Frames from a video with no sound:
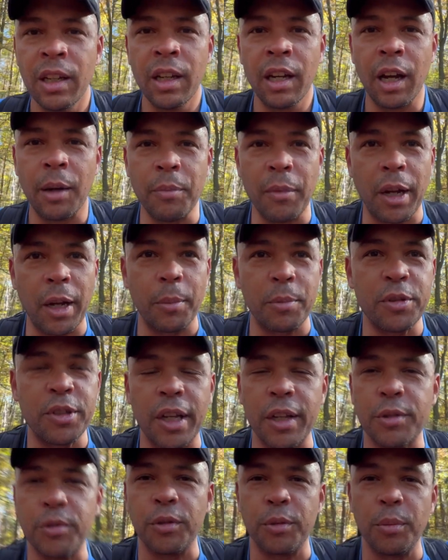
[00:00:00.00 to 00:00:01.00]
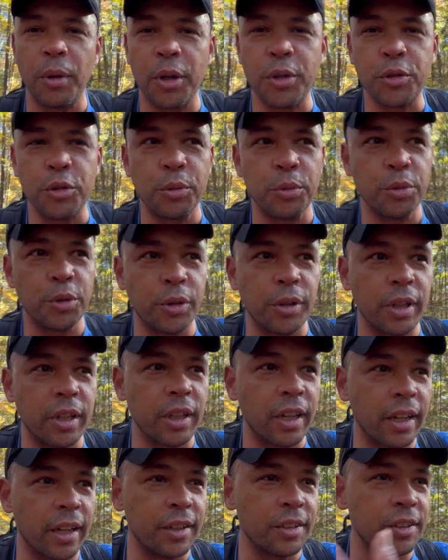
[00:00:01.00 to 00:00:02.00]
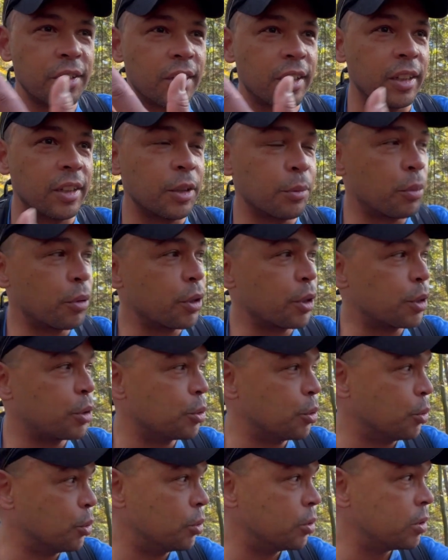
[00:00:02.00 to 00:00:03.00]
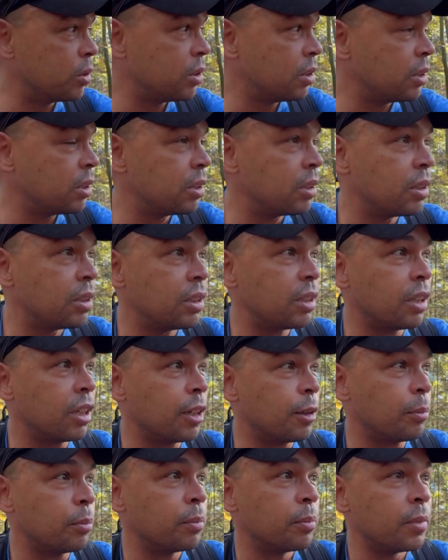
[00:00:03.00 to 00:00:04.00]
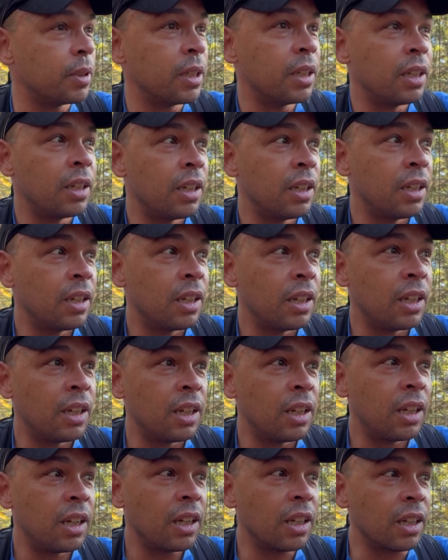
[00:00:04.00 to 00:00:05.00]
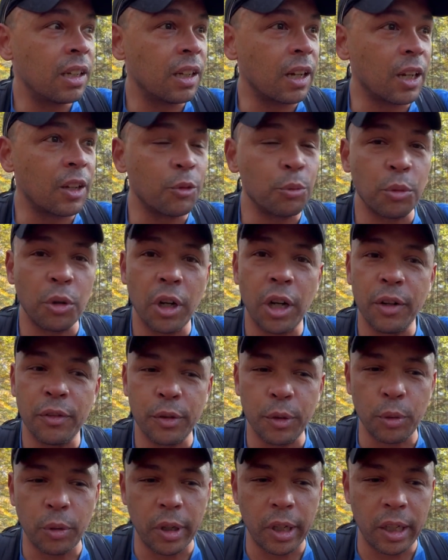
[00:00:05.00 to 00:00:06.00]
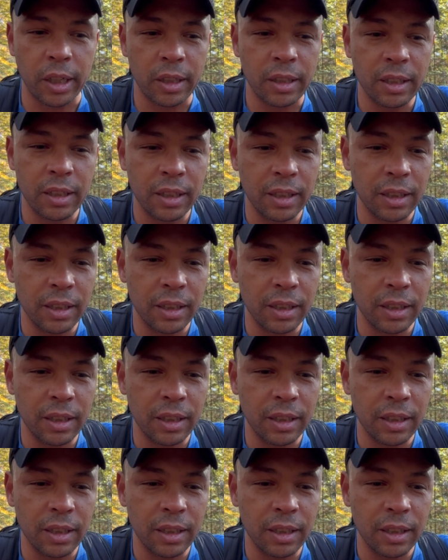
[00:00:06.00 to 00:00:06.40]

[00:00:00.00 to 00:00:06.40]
I'm not obsessed with mushrooms or anything. I just think they're pretty cool. Um, a lot of them are everywhere.